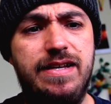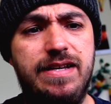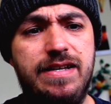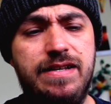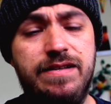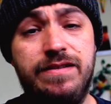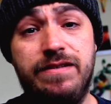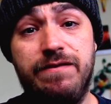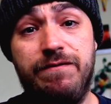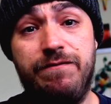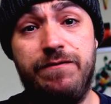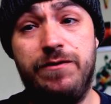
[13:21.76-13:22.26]

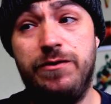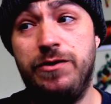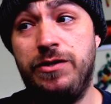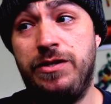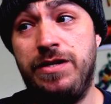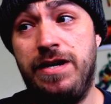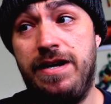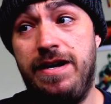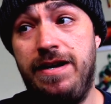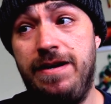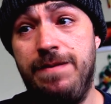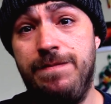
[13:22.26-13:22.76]
That's the first
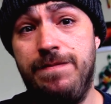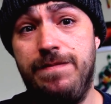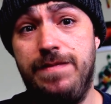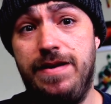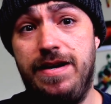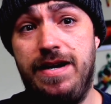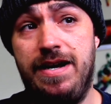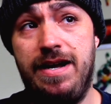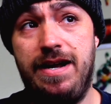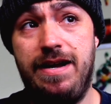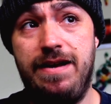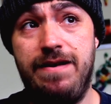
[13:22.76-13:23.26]
time
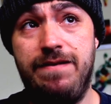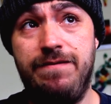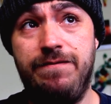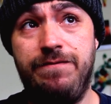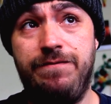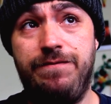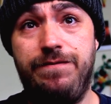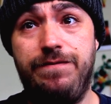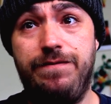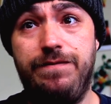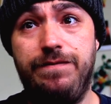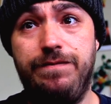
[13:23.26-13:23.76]
I
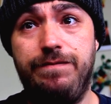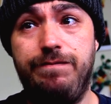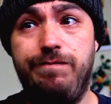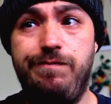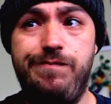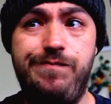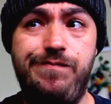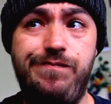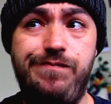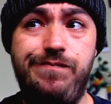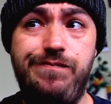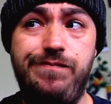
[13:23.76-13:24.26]
have
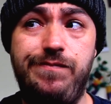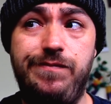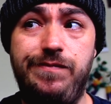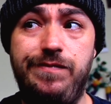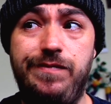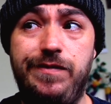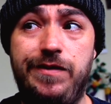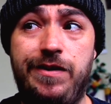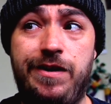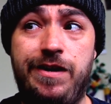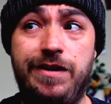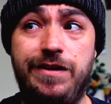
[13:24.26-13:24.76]

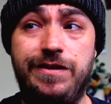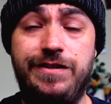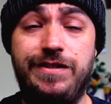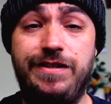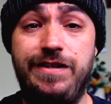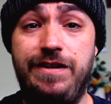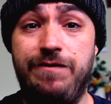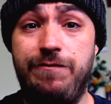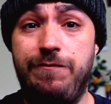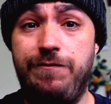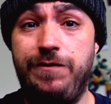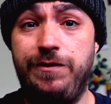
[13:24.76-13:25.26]

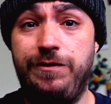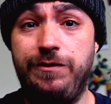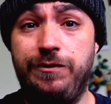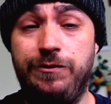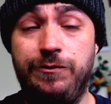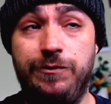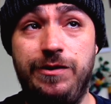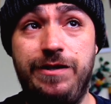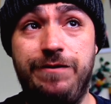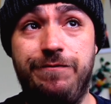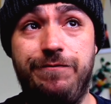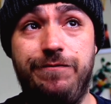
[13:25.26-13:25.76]
honestly ever felt
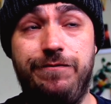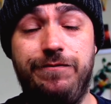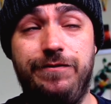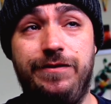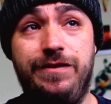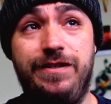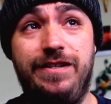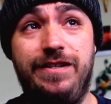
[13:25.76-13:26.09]
grief.